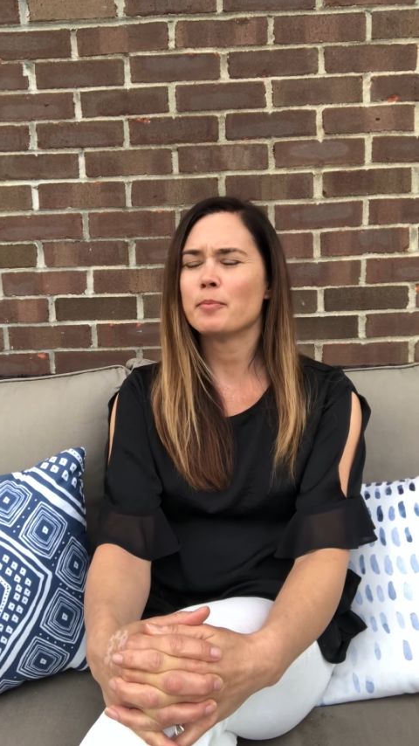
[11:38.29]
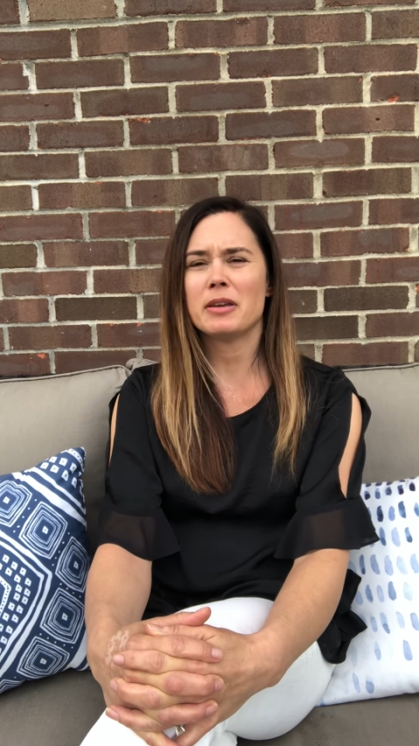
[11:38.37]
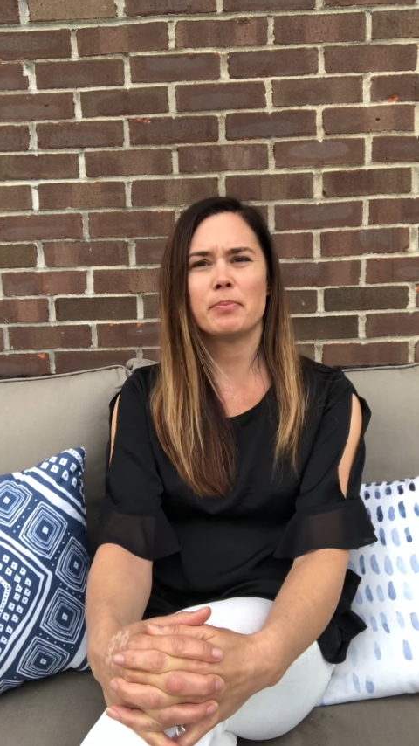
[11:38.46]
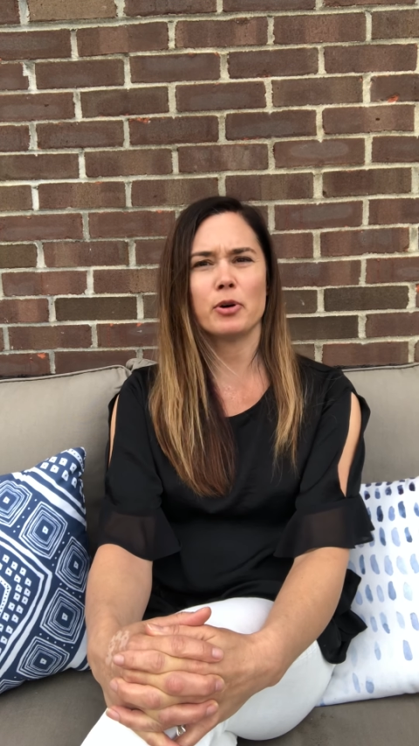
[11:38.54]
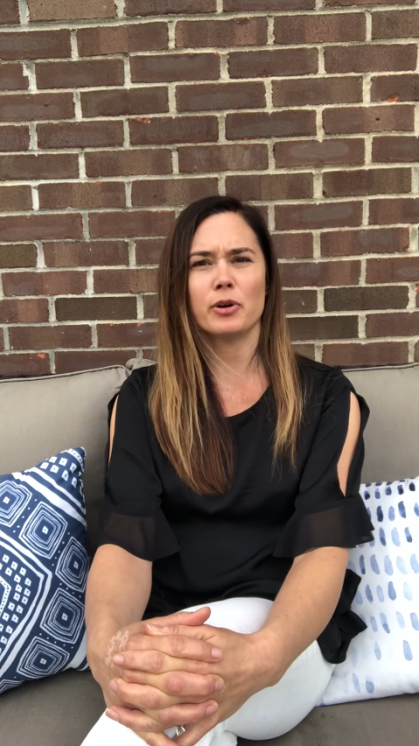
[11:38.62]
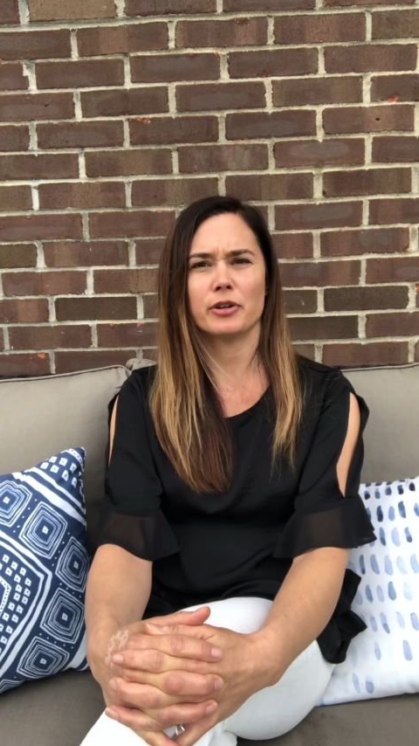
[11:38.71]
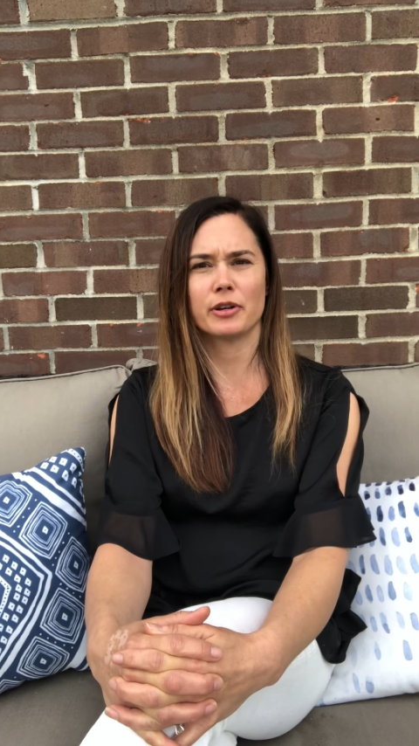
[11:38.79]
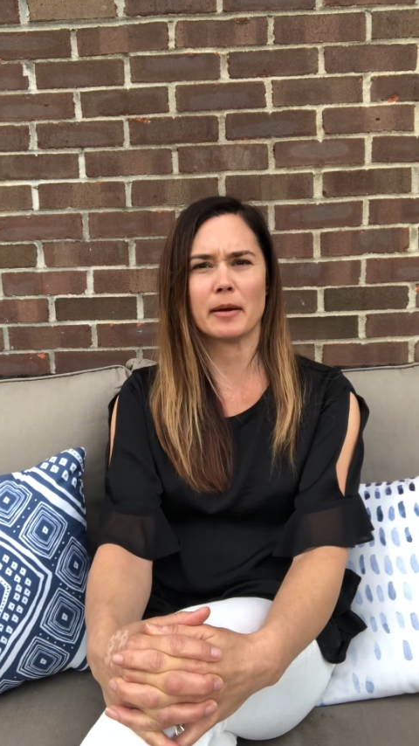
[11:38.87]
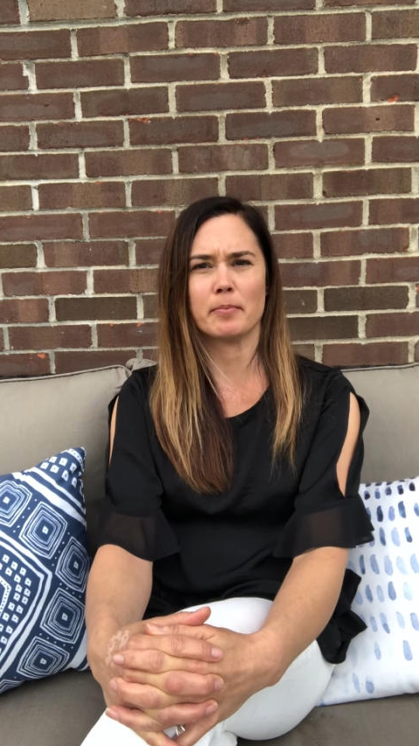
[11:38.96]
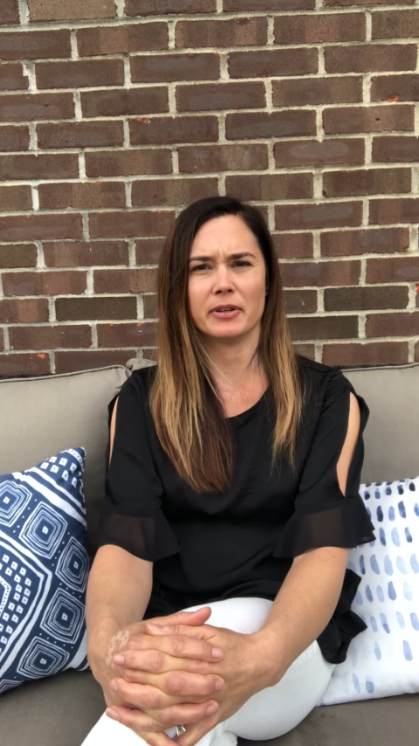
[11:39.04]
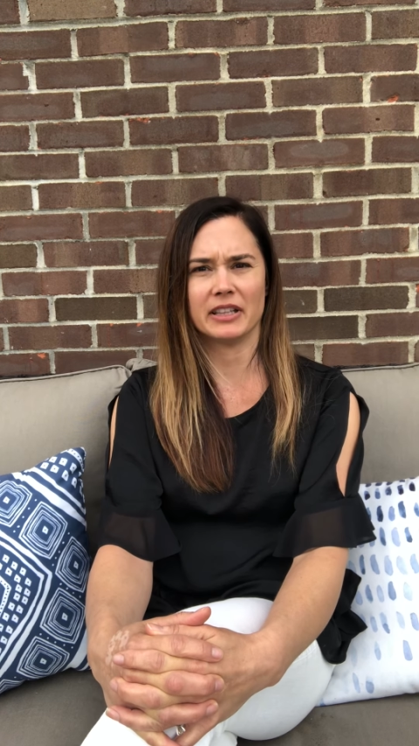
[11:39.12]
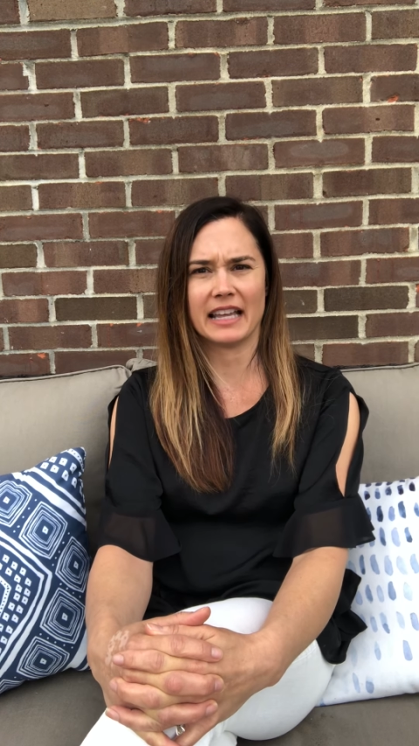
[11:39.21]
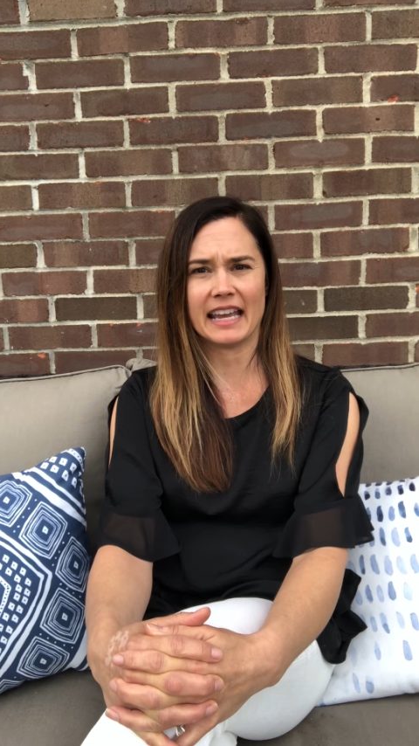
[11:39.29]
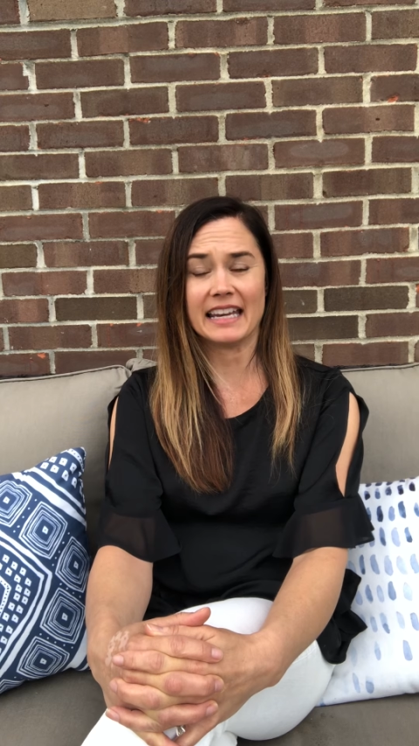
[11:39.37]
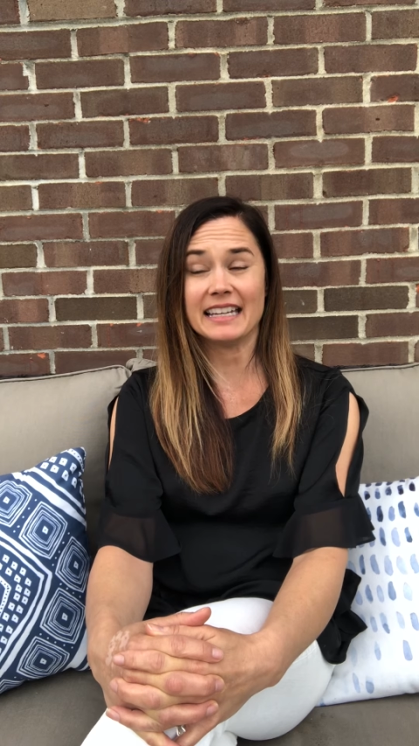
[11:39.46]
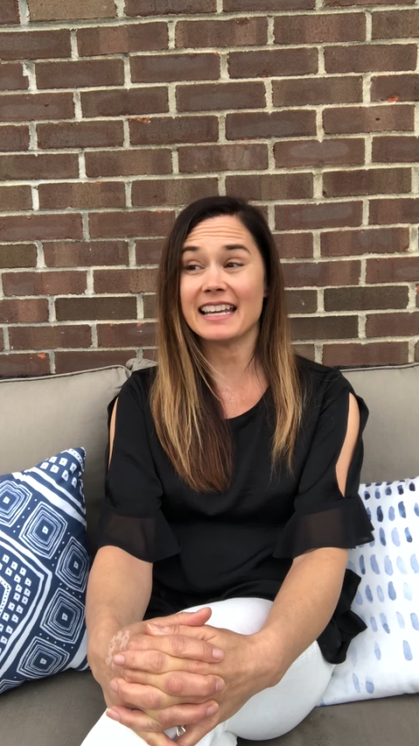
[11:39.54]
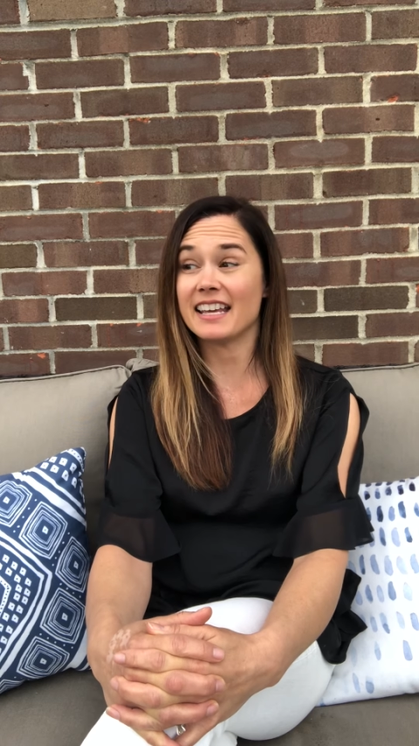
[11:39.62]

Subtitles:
people who complain.